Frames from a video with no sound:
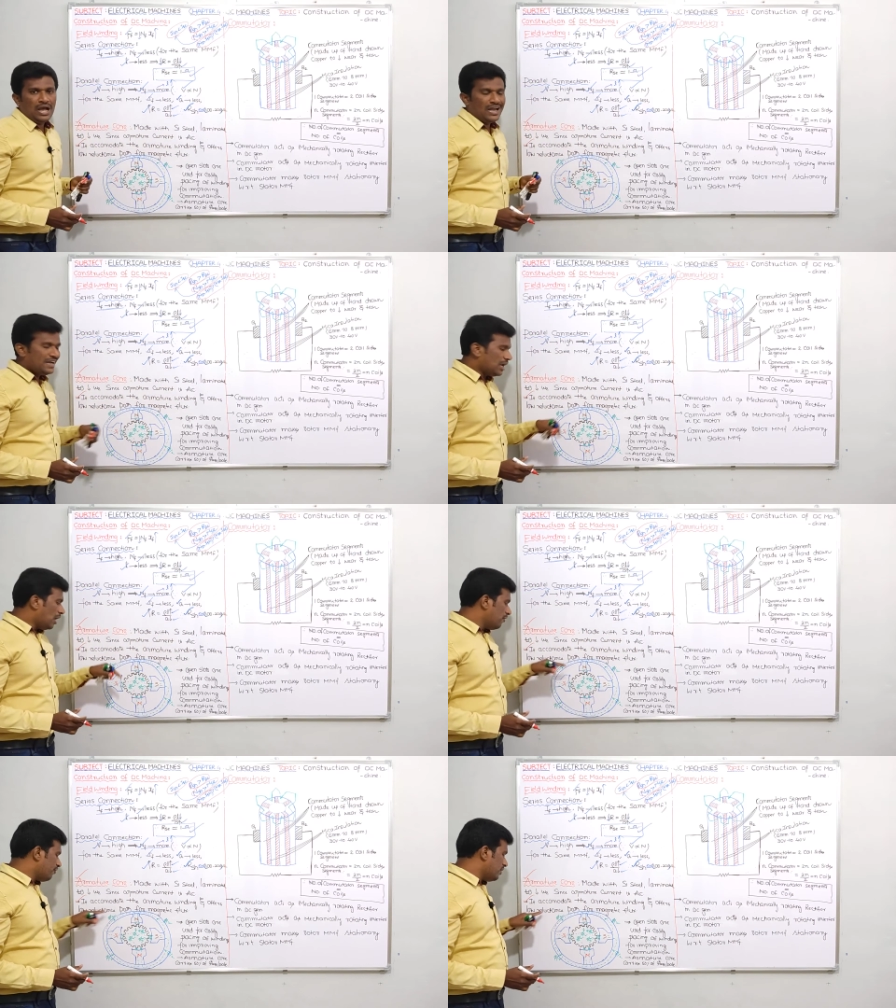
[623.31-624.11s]
and it
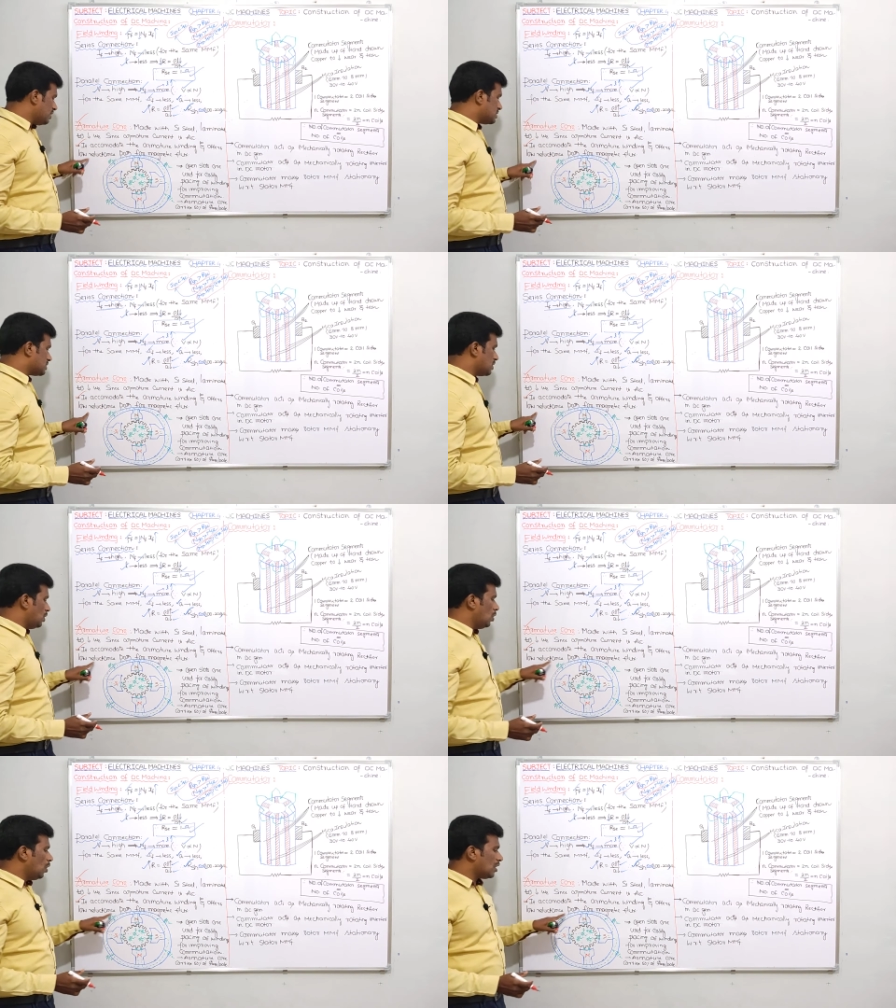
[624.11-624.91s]
offers
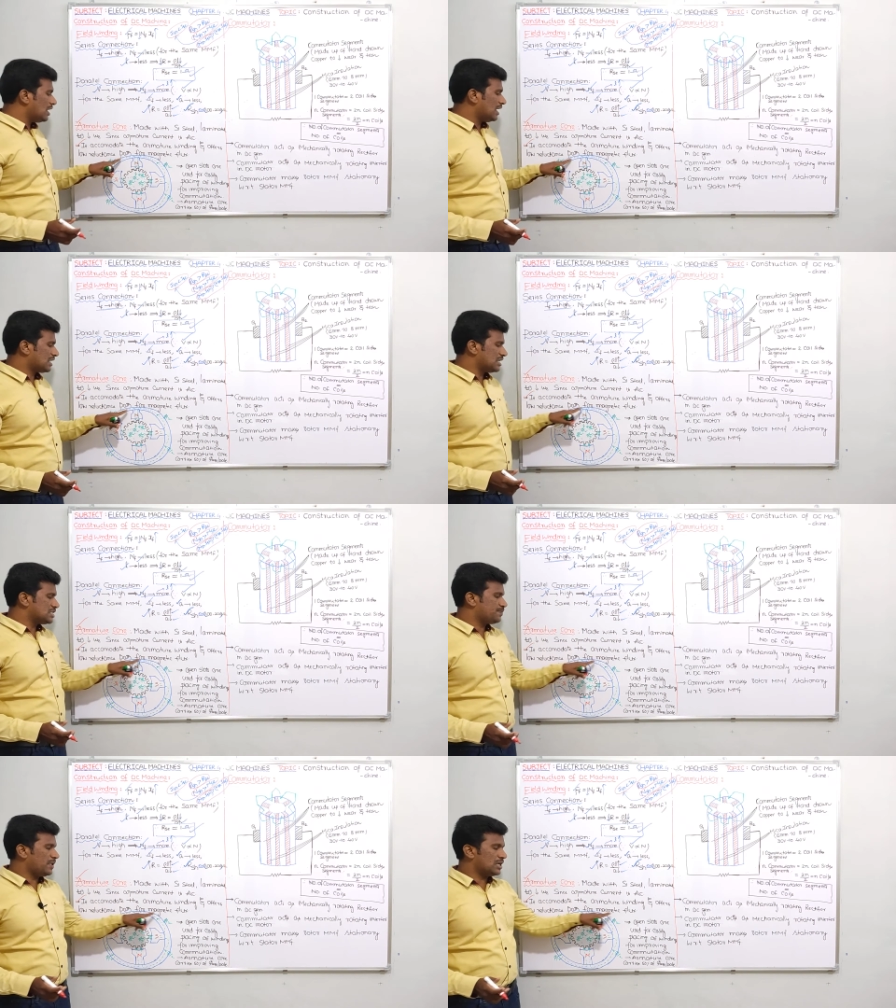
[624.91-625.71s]
low
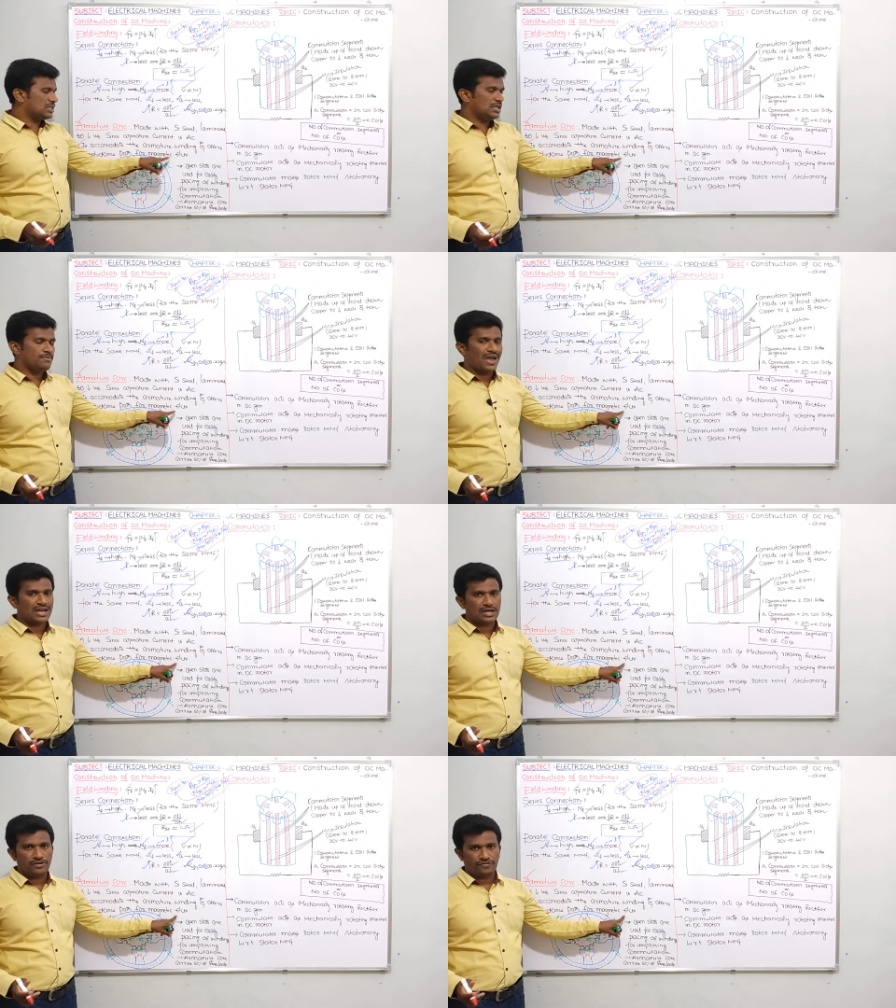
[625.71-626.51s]
reluctance for the
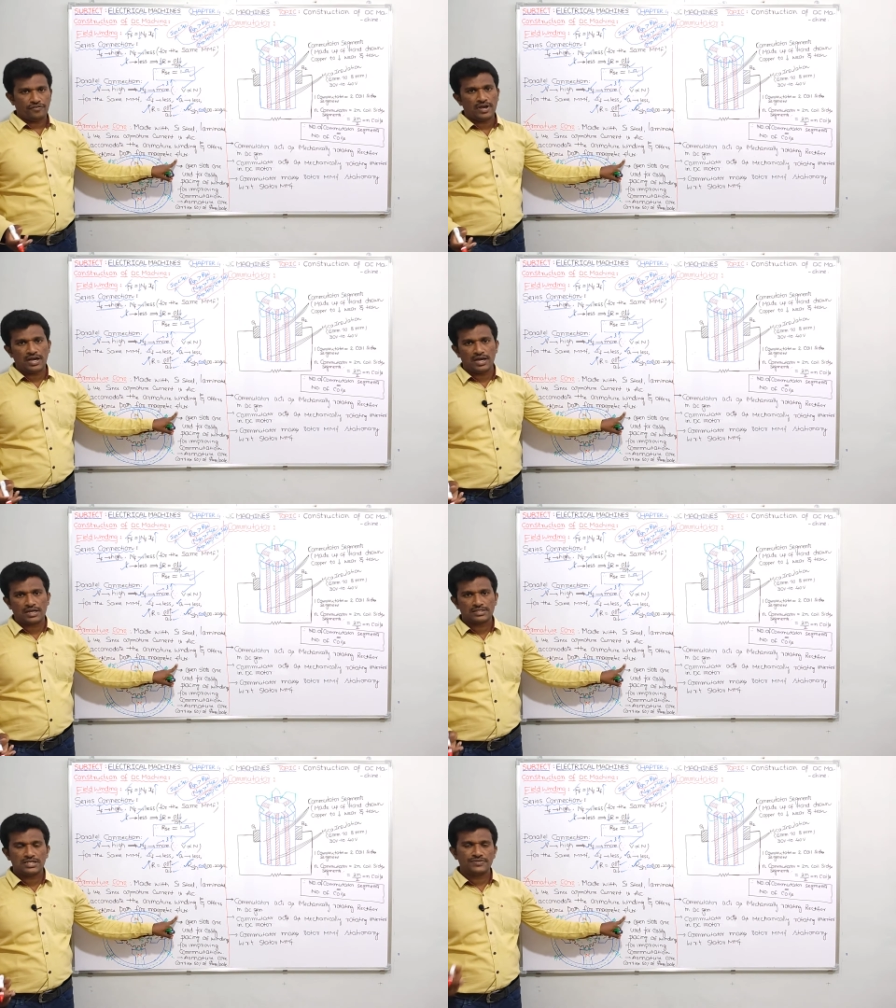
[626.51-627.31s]
magnetic
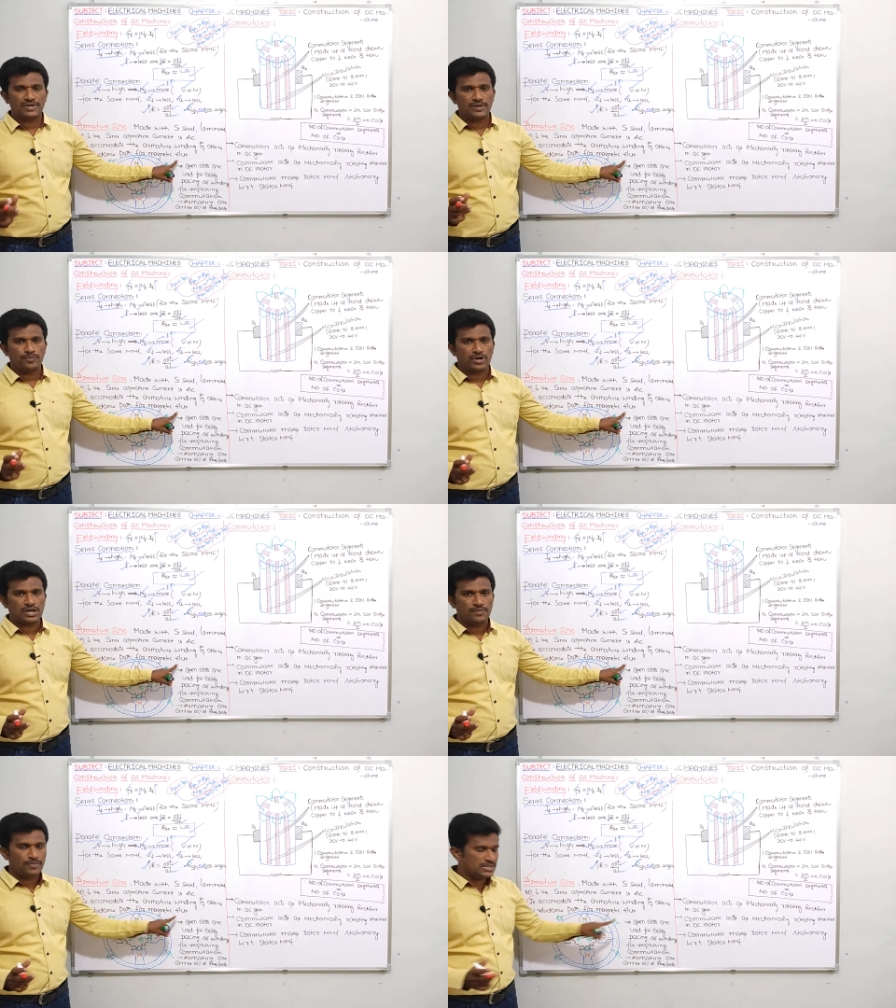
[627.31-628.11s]
flux. That is very
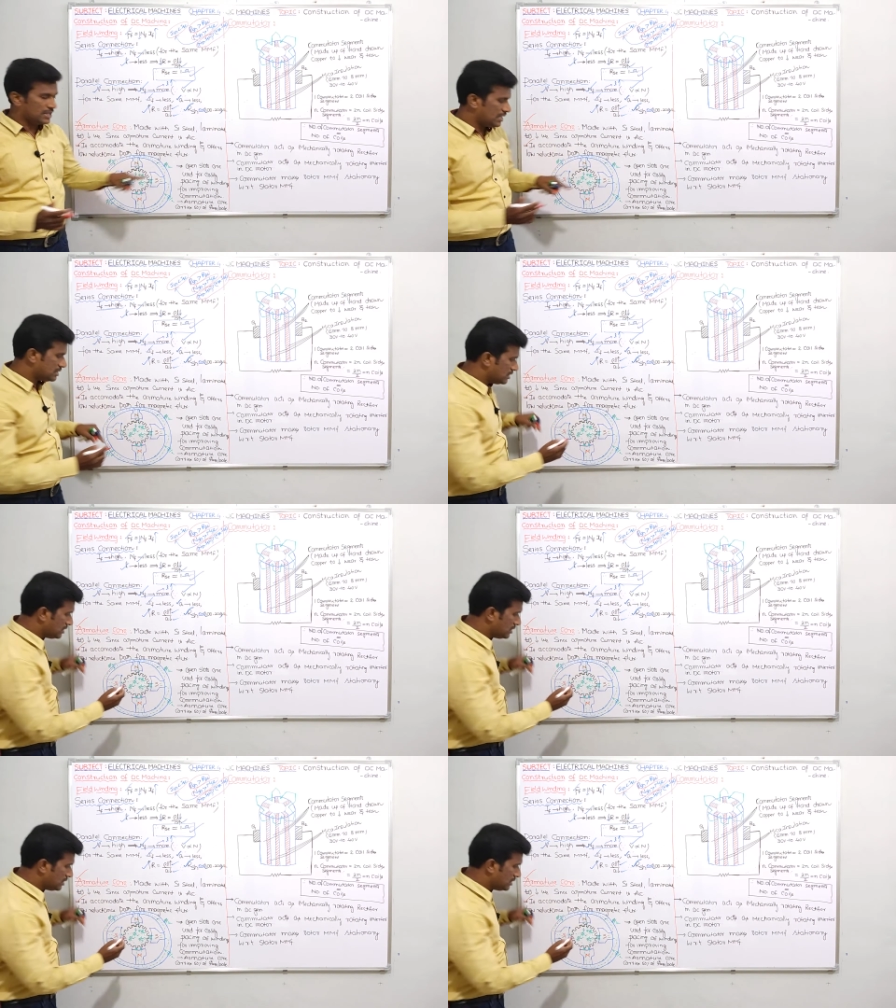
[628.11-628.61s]
important. Please guys,